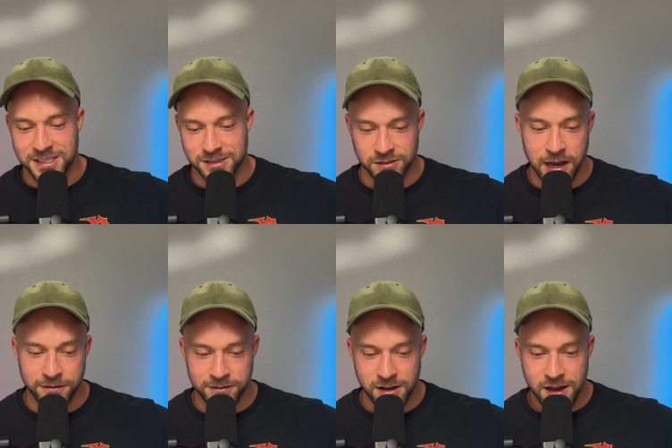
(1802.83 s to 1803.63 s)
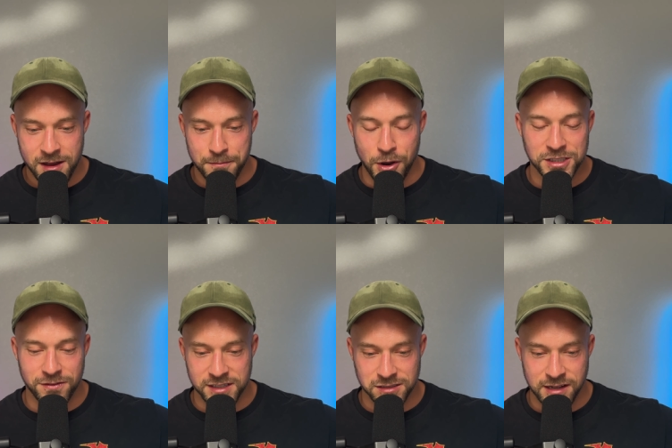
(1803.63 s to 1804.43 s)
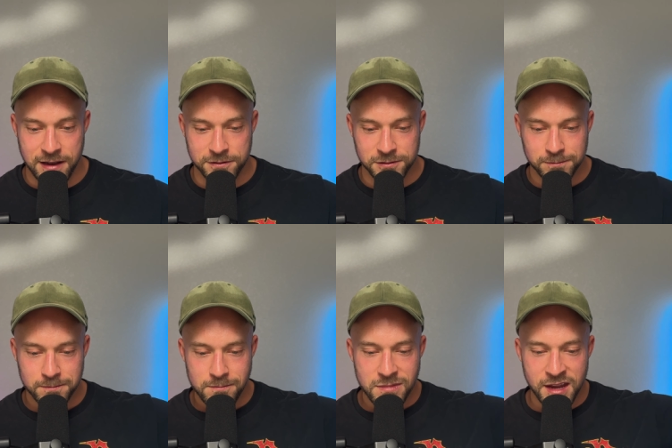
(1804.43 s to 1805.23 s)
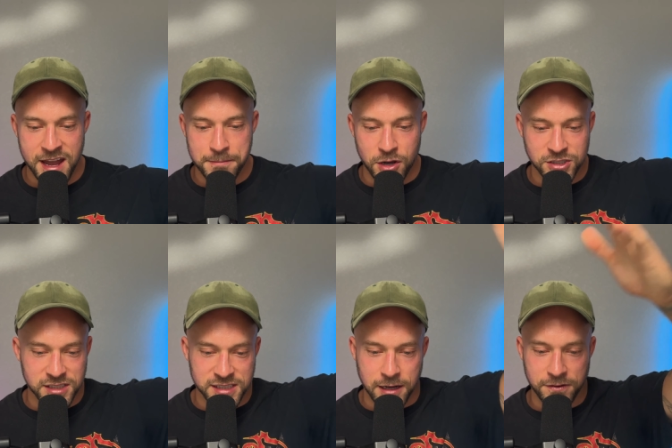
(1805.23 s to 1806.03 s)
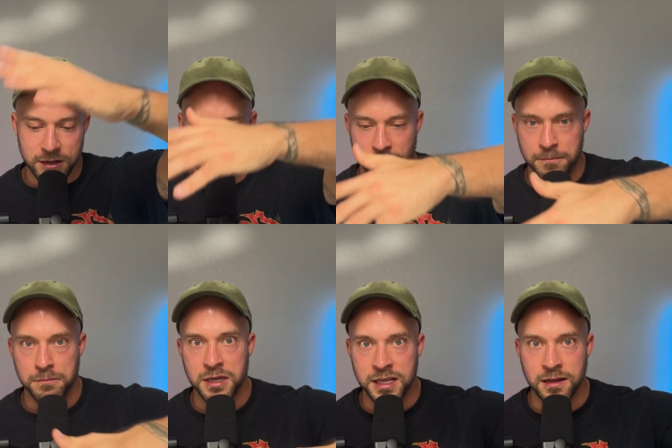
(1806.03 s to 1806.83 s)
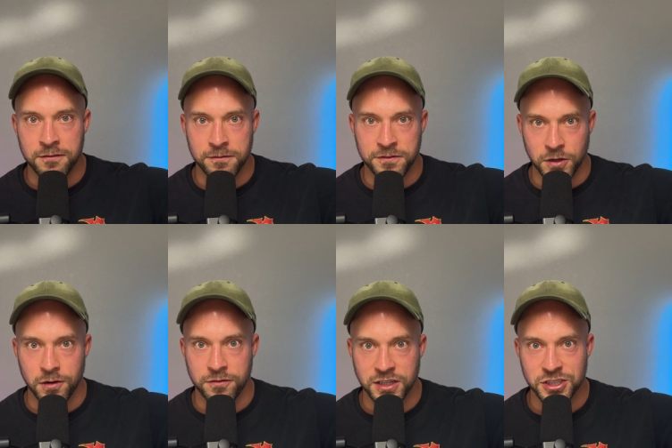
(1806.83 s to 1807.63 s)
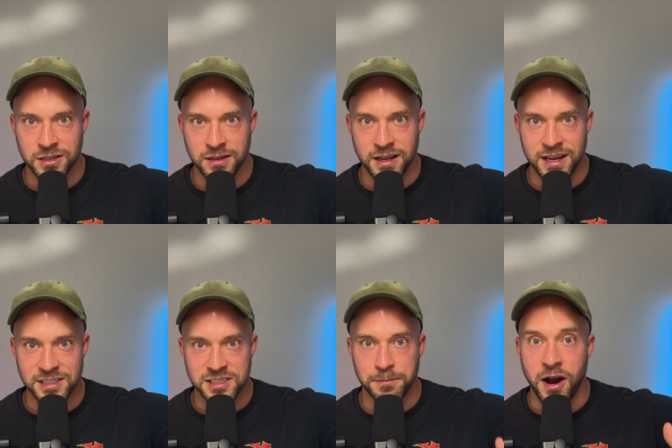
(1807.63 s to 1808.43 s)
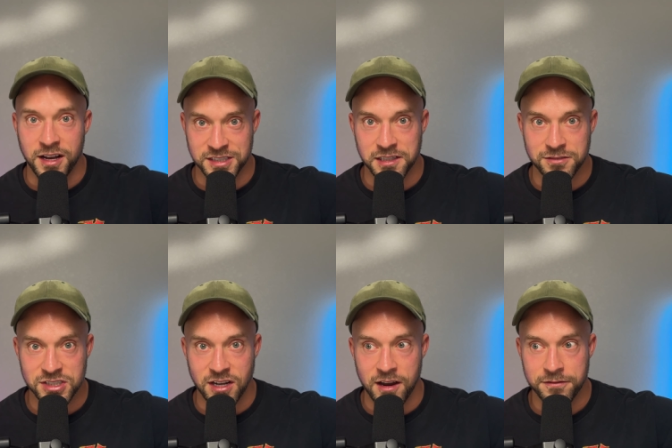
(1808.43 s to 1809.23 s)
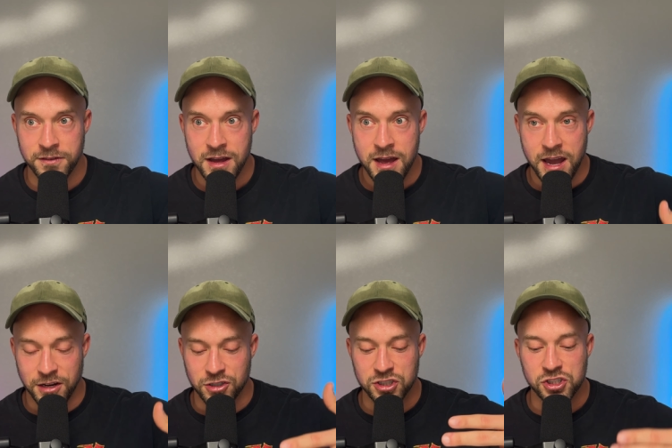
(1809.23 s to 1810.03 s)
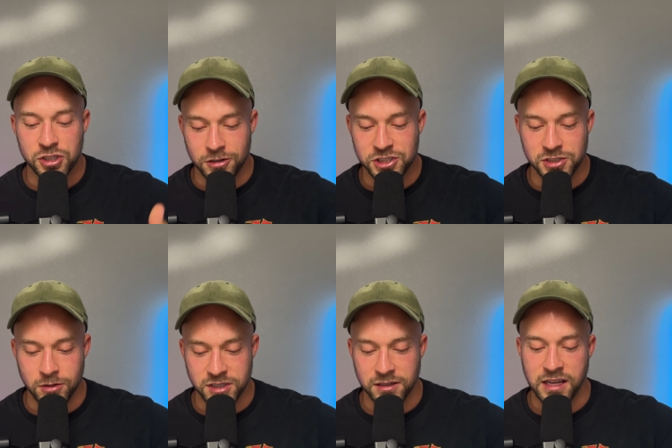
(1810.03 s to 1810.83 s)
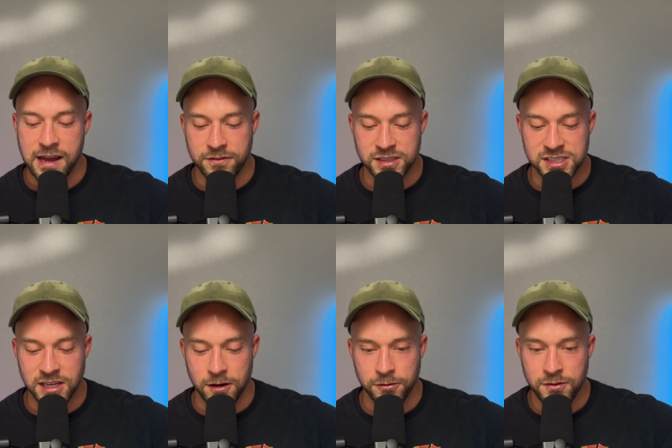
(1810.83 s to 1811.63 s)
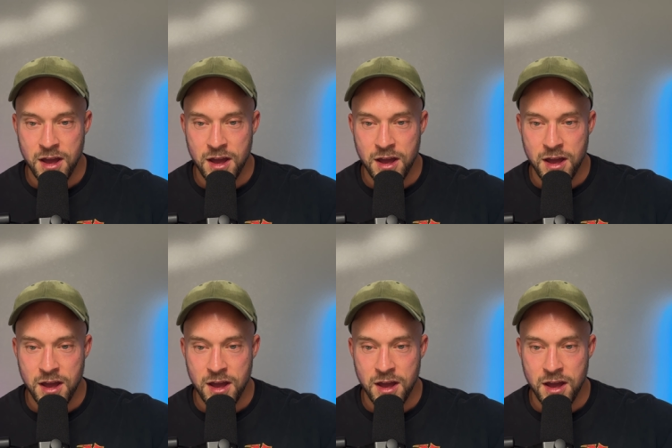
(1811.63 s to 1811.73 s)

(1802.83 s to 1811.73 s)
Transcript: is left, most of it is left, and most of the stuff in your immediate field of vision is the positive stuff. And you're just so stoked on life itself.